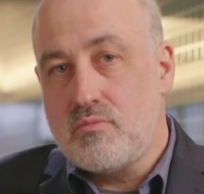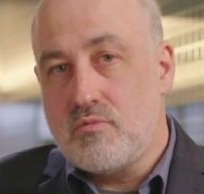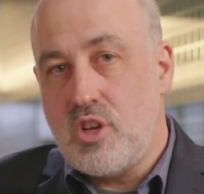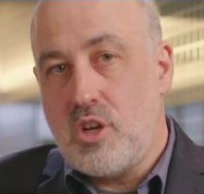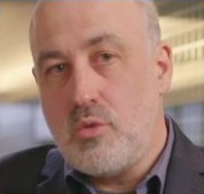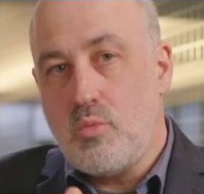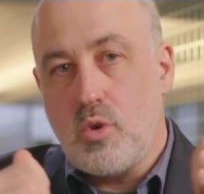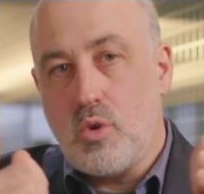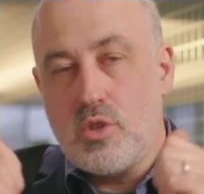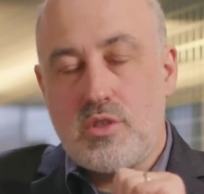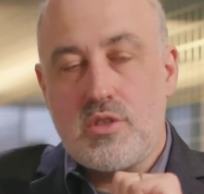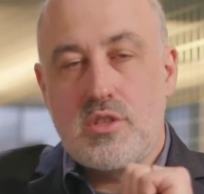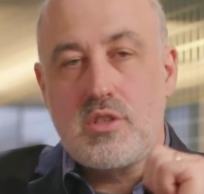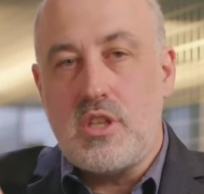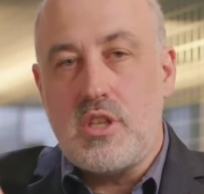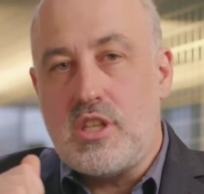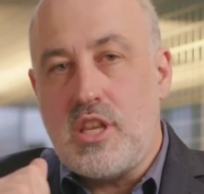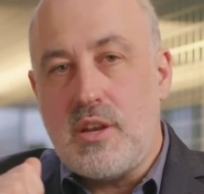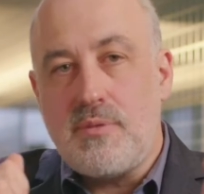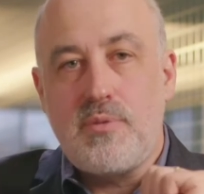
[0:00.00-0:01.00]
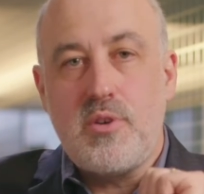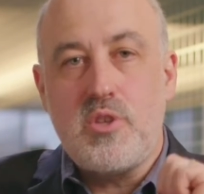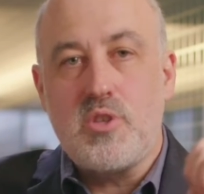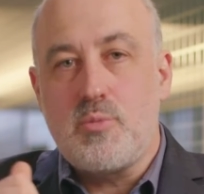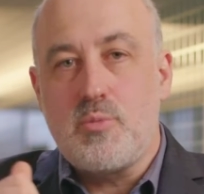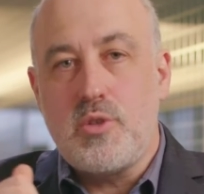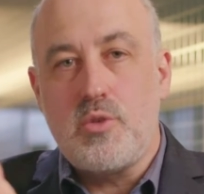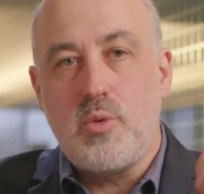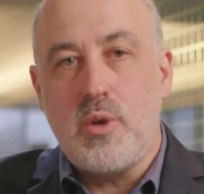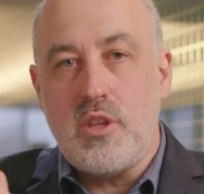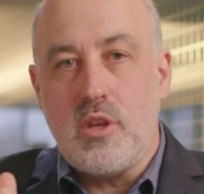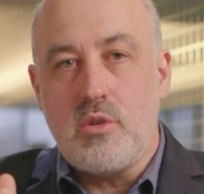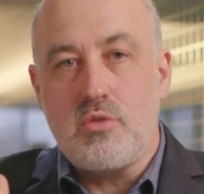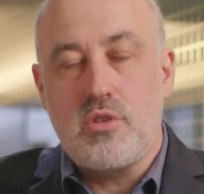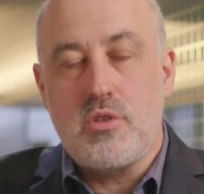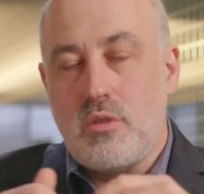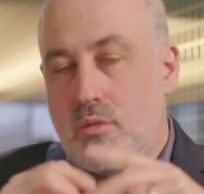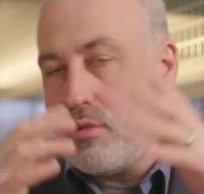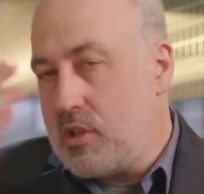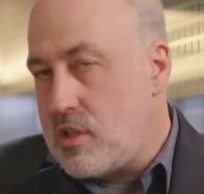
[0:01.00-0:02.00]
Right? What's the difference between those
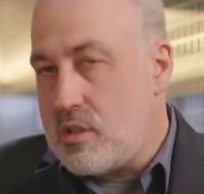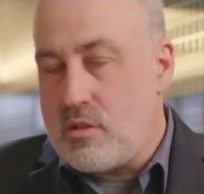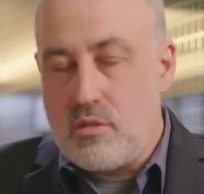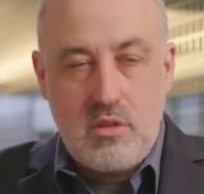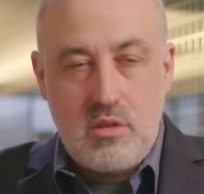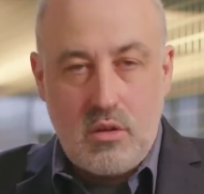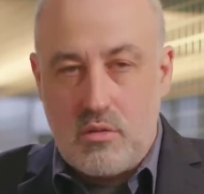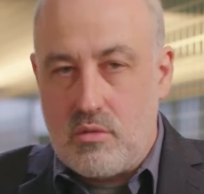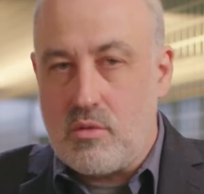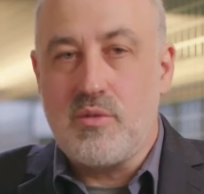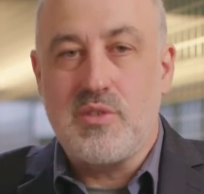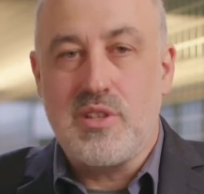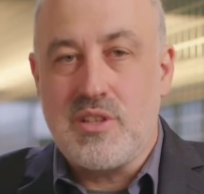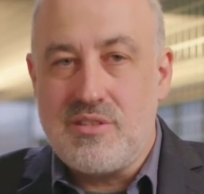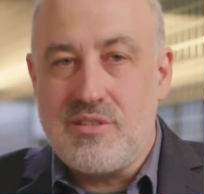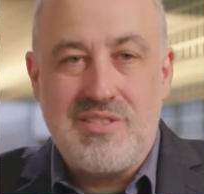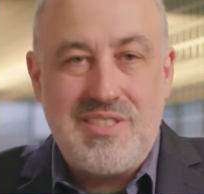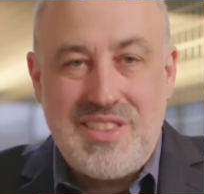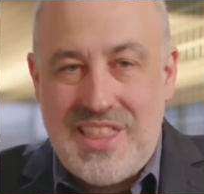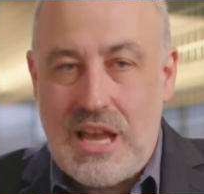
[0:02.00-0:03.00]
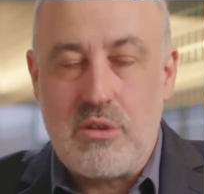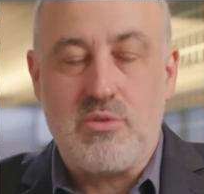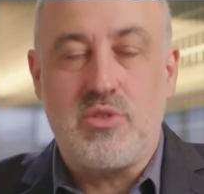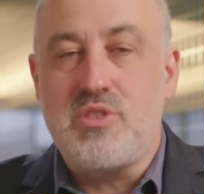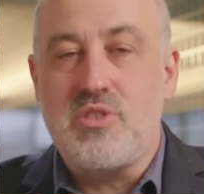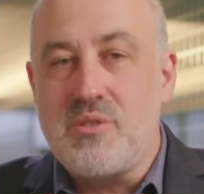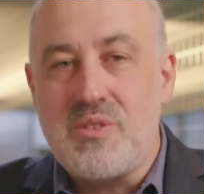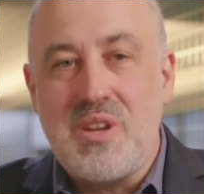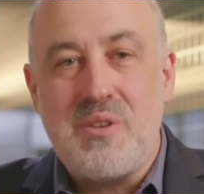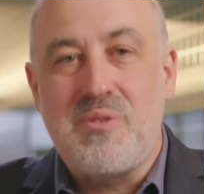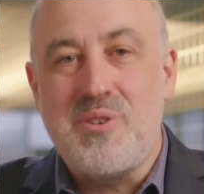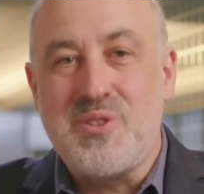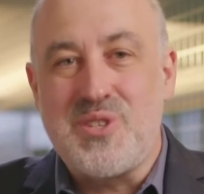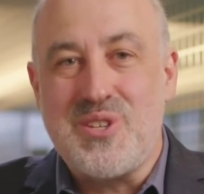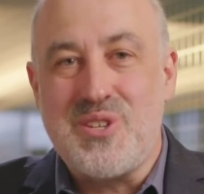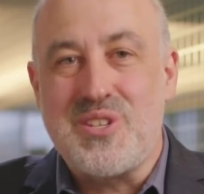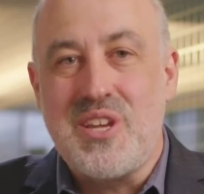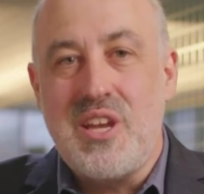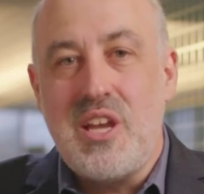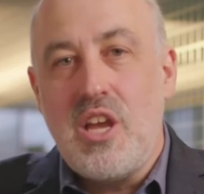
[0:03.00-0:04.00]
two? And you know, obviously thousands of
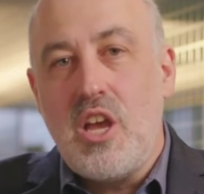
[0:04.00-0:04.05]
differences.